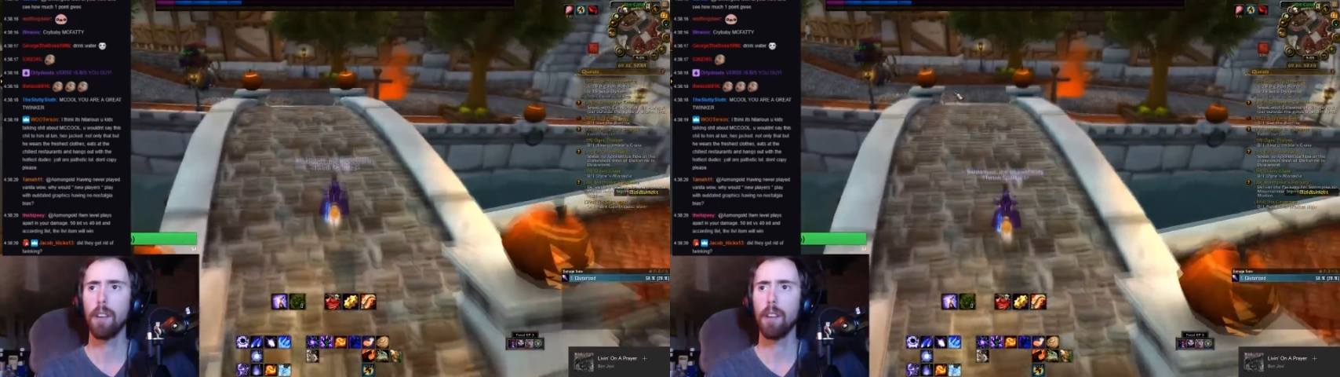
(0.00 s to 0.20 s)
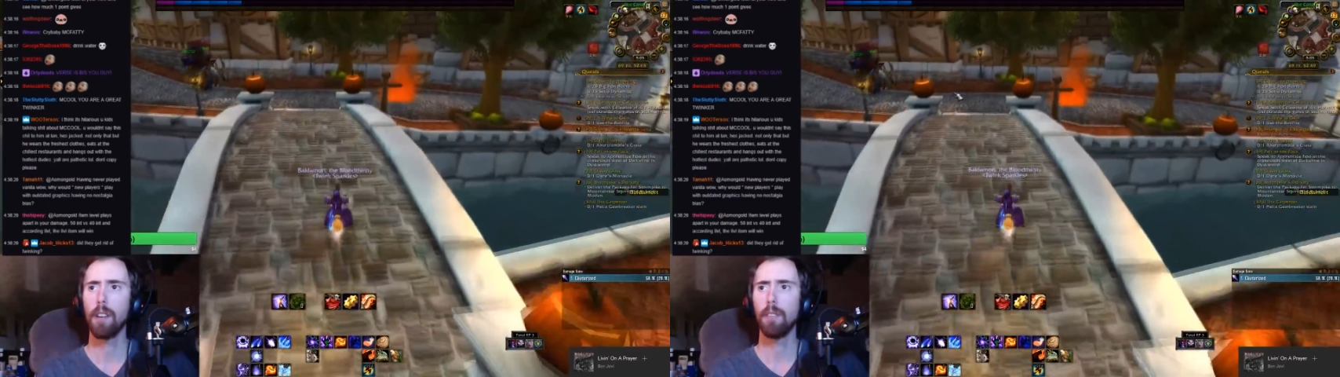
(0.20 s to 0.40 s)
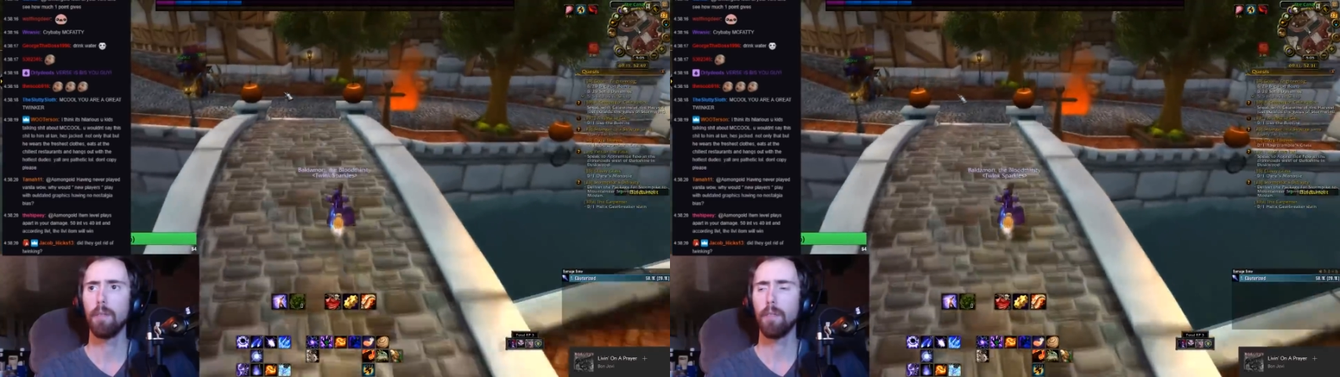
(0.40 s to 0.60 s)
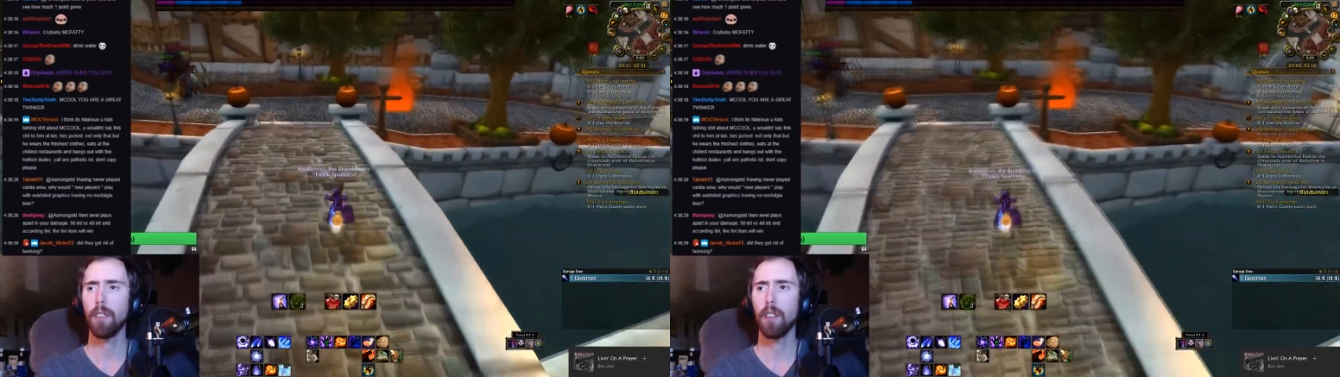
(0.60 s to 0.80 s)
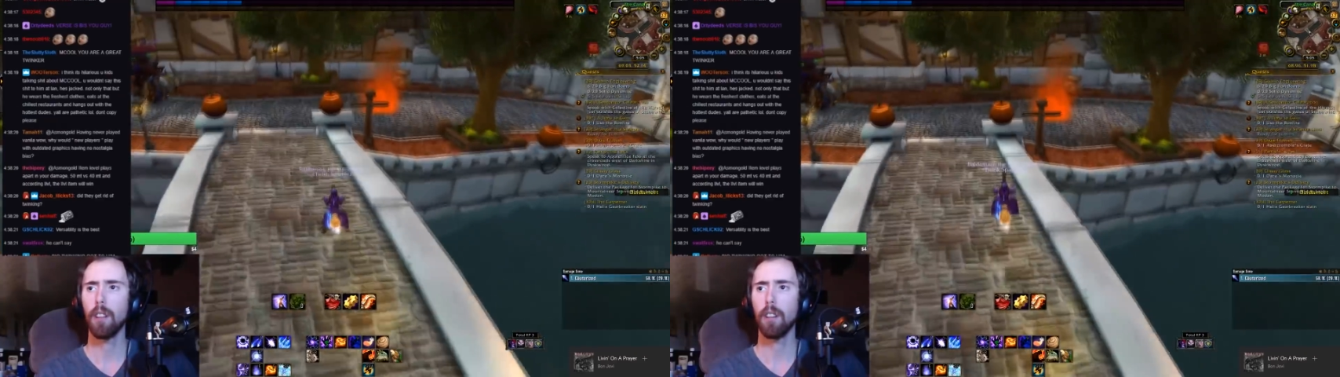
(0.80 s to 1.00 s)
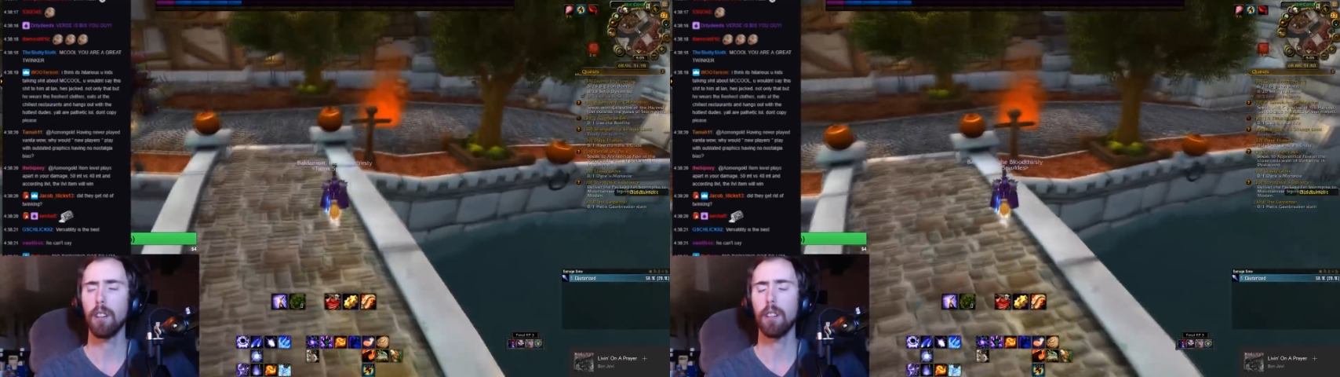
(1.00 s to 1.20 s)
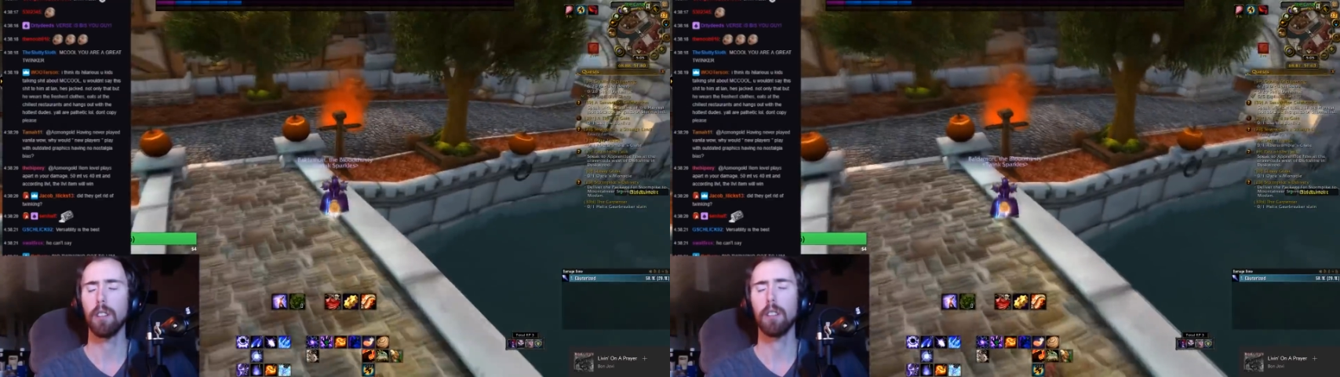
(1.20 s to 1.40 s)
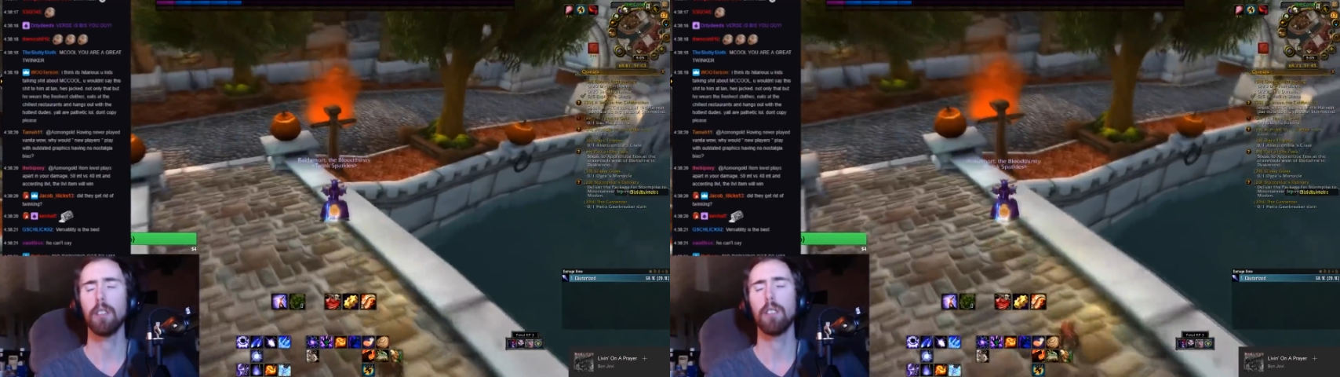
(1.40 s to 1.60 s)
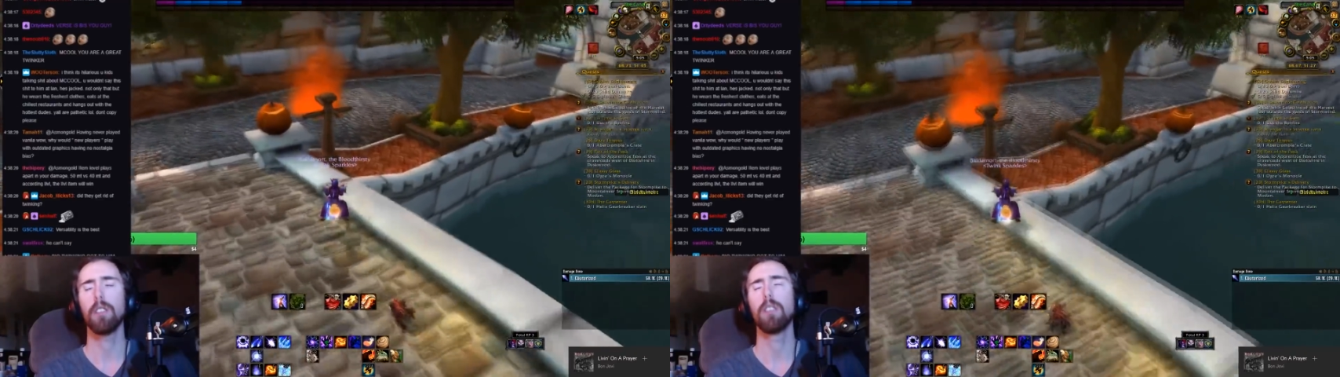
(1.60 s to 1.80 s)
(no one is talking)